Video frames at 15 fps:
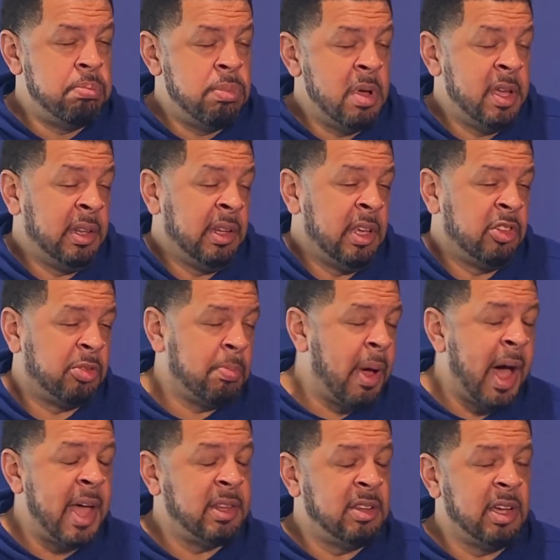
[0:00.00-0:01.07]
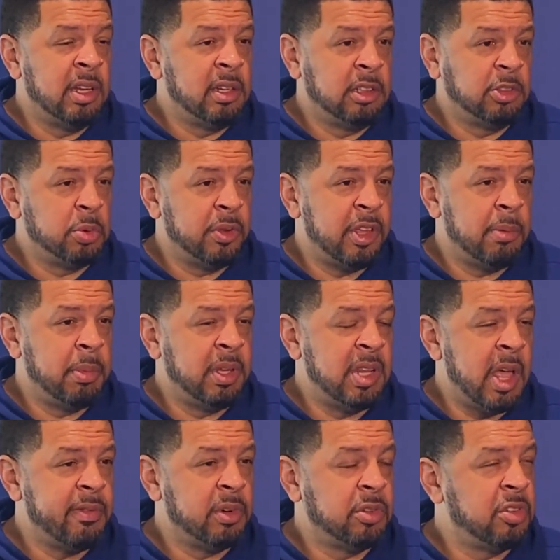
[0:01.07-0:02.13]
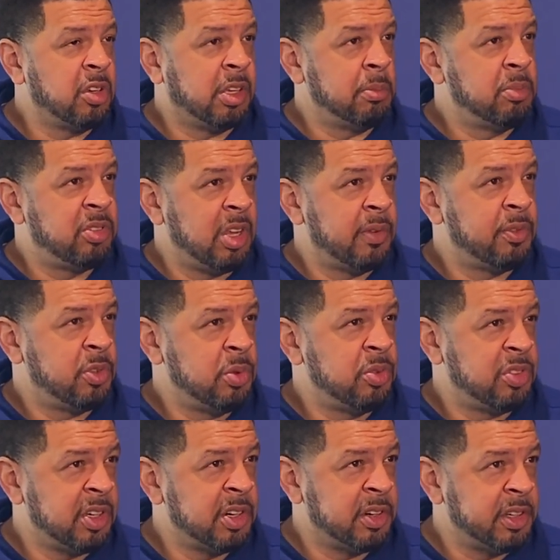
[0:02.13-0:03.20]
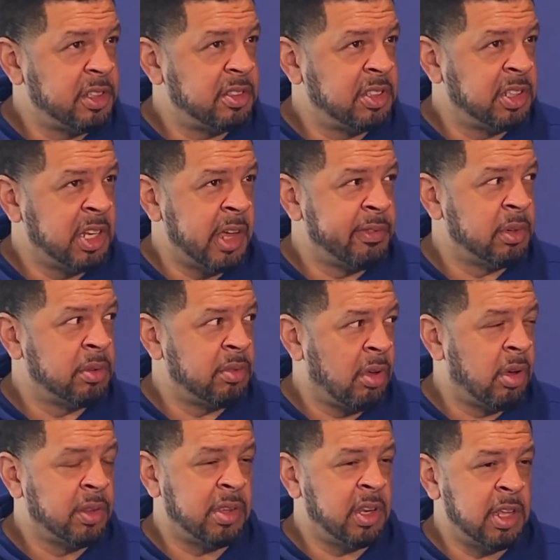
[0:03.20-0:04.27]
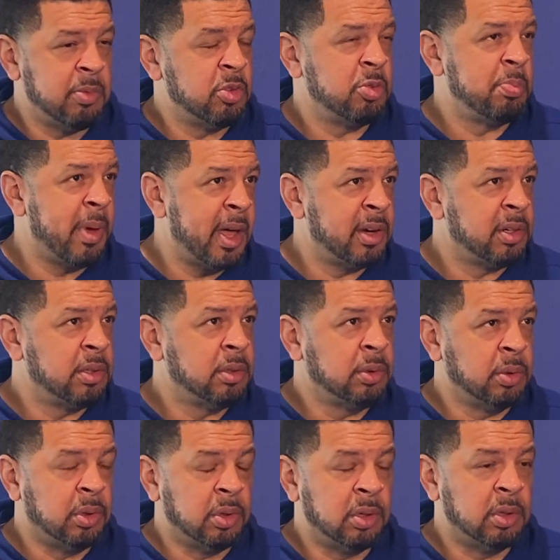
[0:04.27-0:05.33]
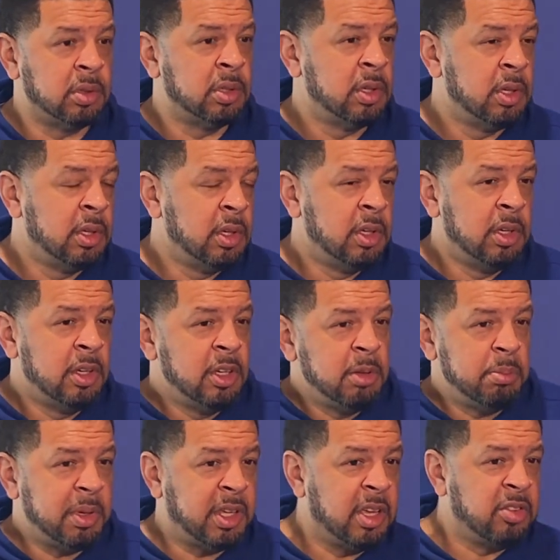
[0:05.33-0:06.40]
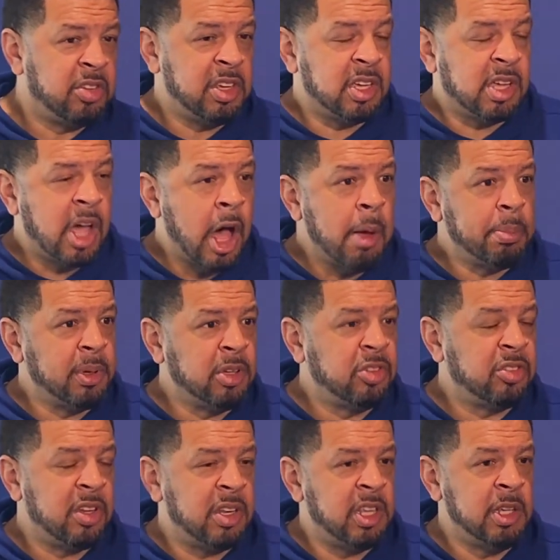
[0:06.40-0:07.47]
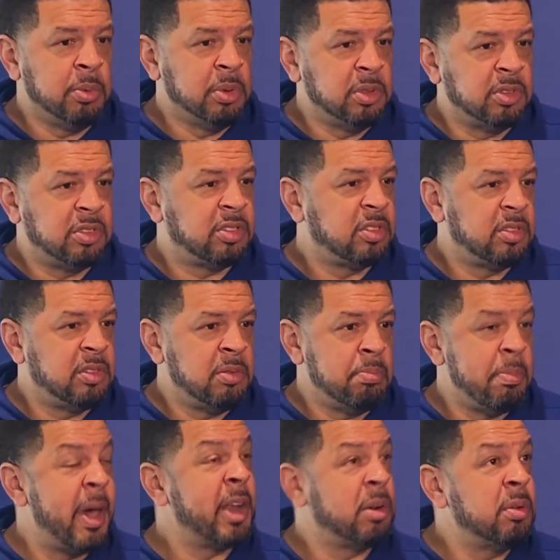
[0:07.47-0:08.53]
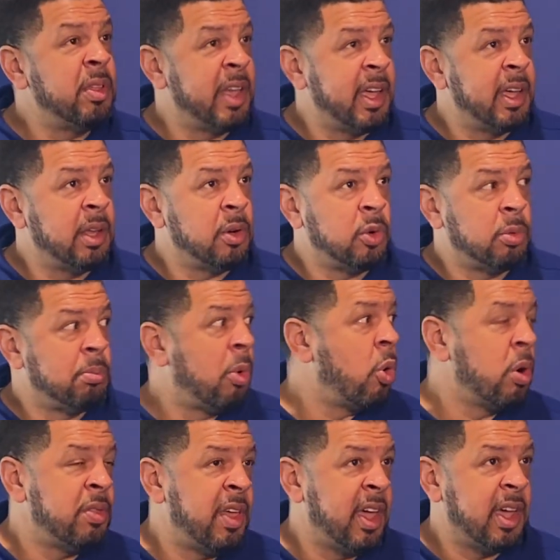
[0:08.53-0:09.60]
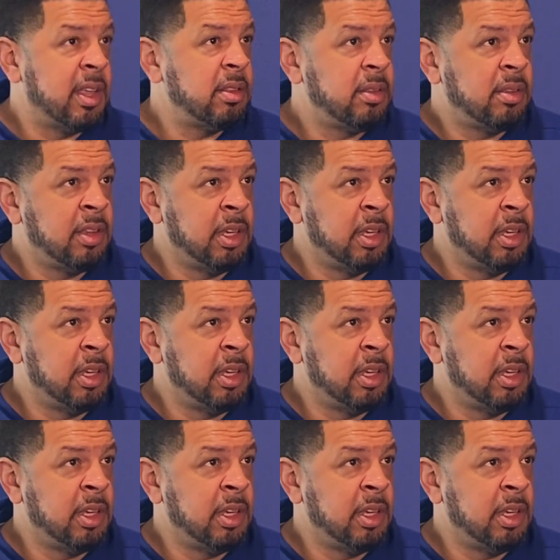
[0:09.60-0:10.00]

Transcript: At least my dealings with him, he never took himself too serious. He never thought that he was better or because he accomplished that he was better than or more than.